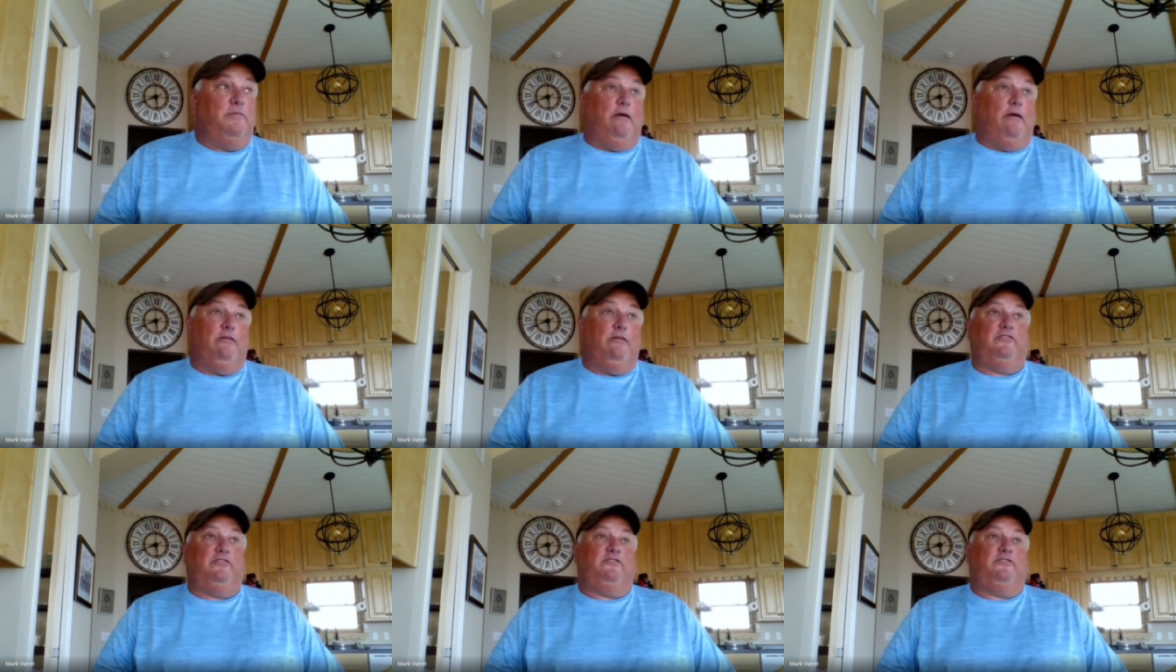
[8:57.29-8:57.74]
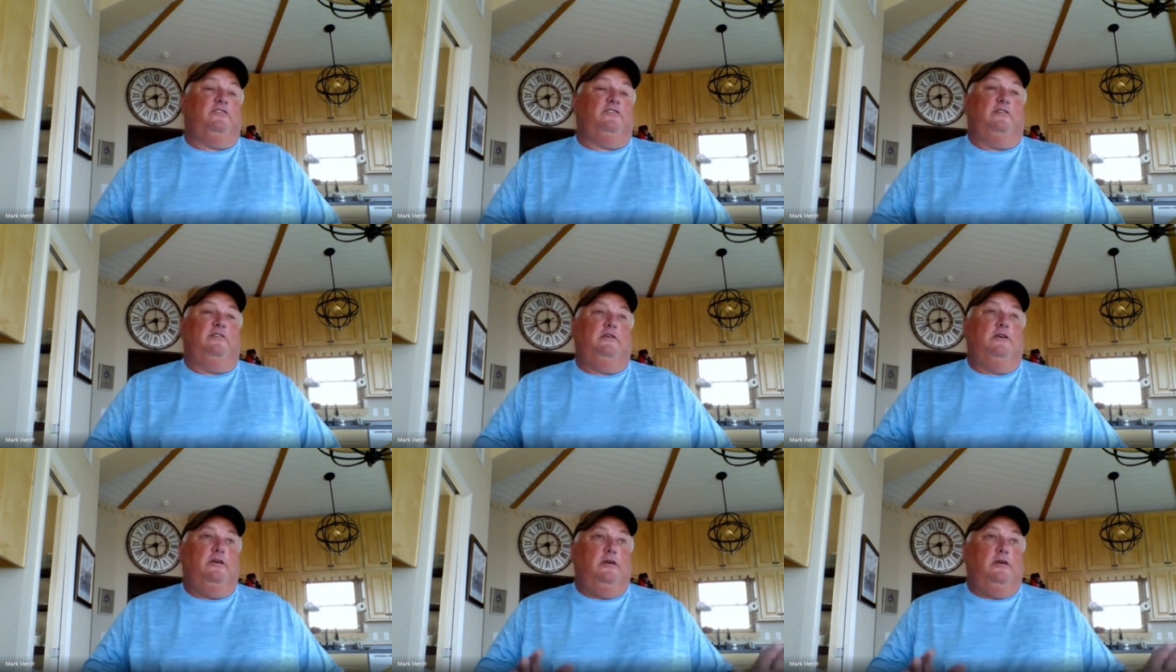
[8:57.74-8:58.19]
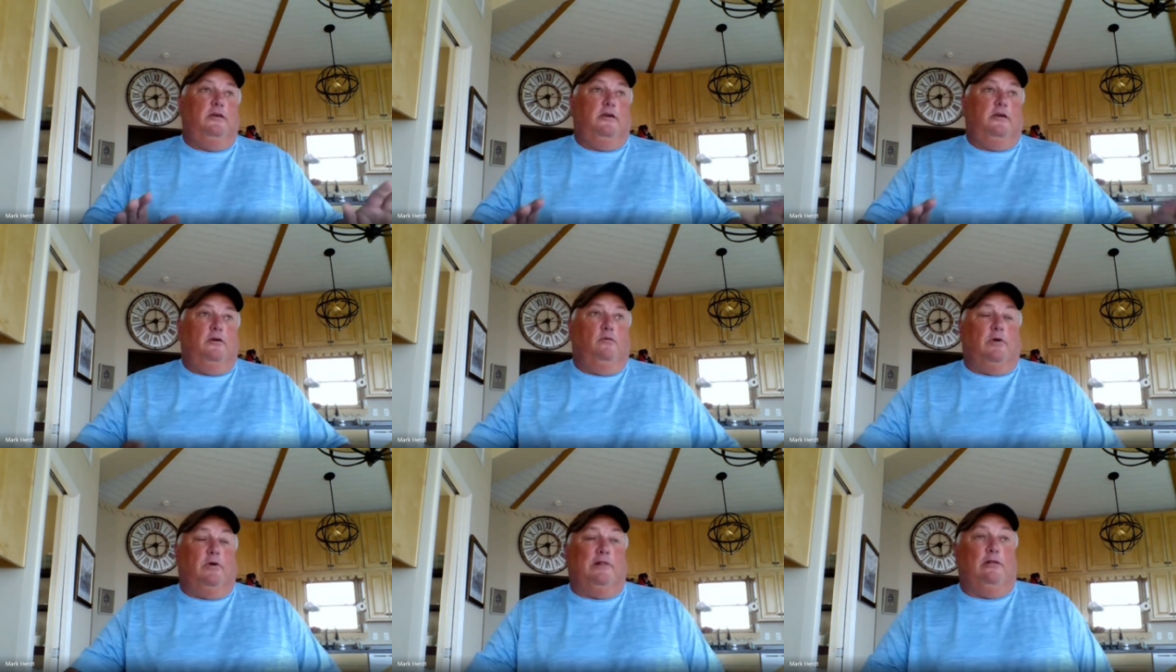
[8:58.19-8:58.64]
That was
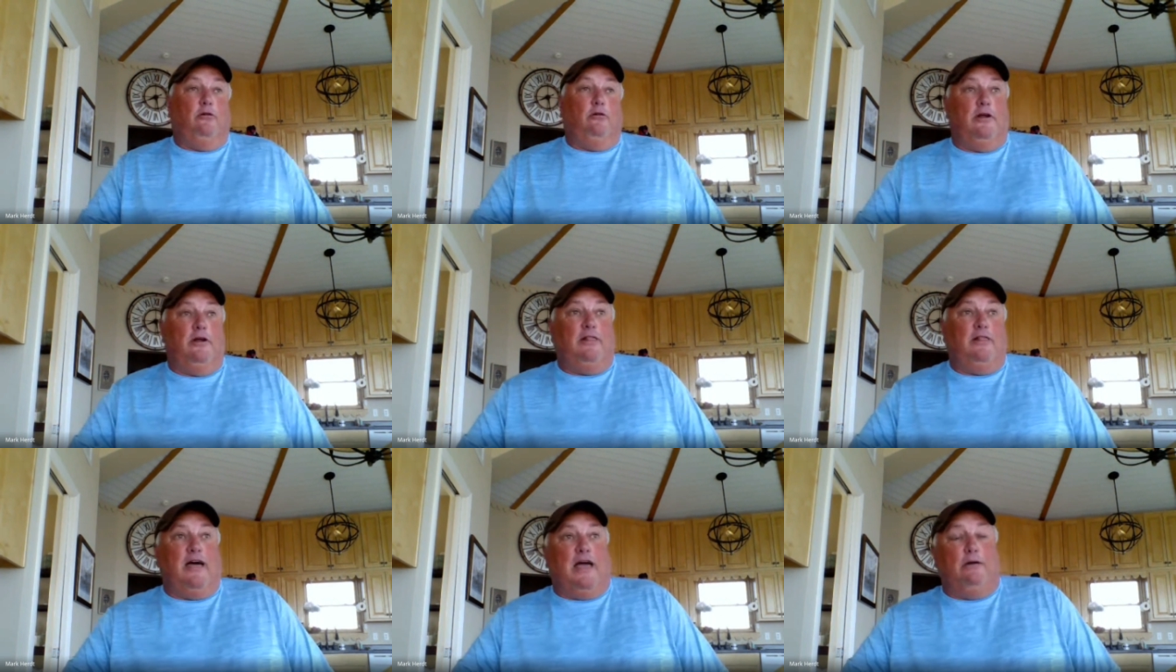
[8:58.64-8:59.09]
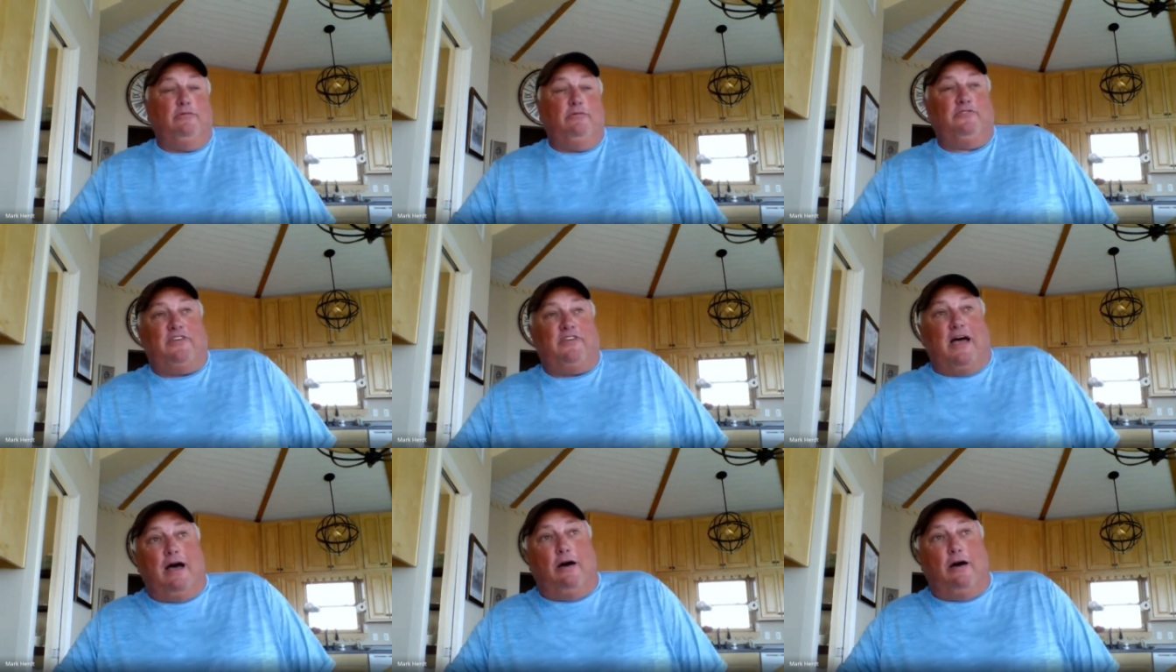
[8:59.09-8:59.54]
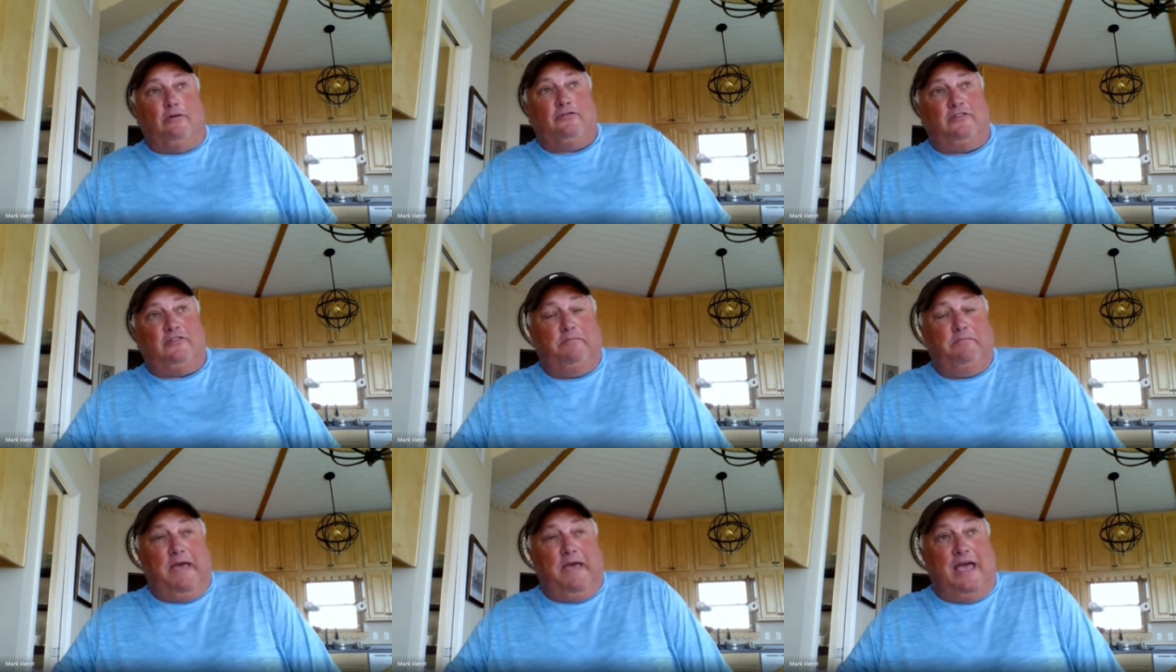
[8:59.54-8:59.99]
when Lorelei was
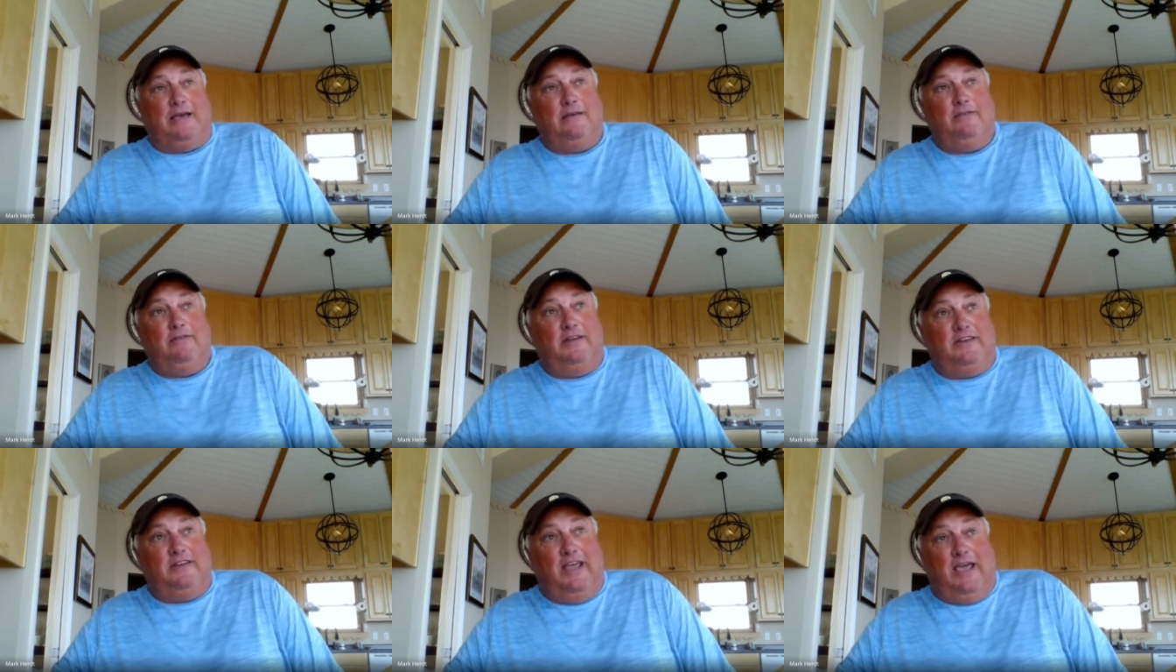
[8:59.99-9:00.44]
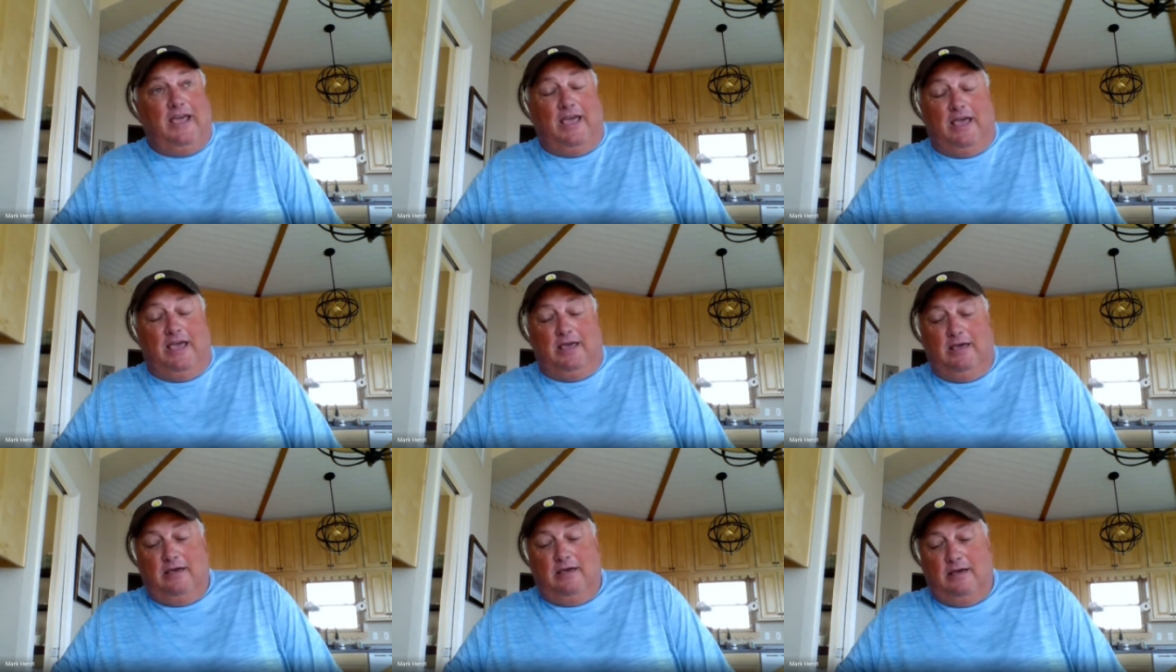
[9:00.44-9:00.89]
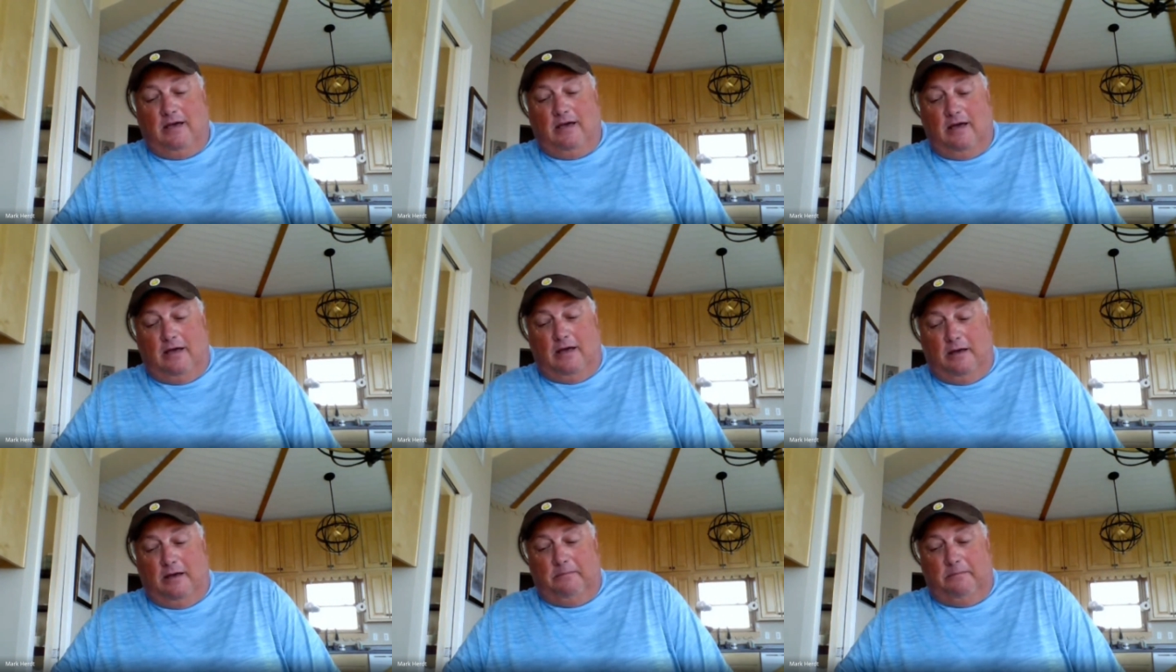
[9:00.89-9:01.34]
out, and back in the day,
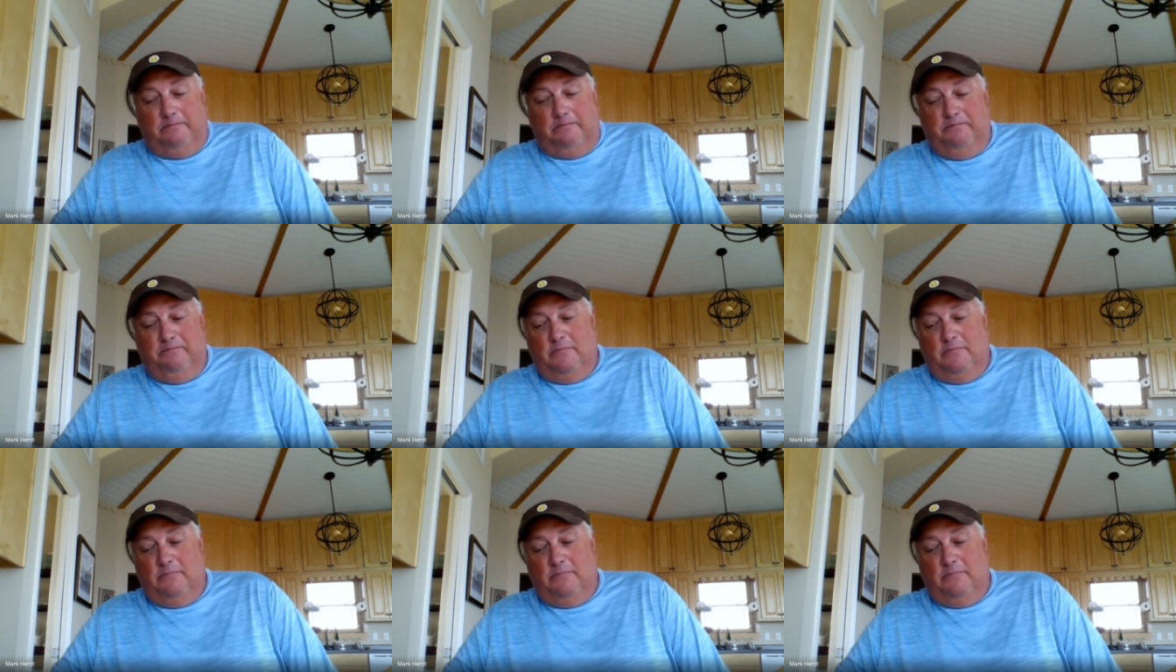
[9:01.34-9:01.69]
um,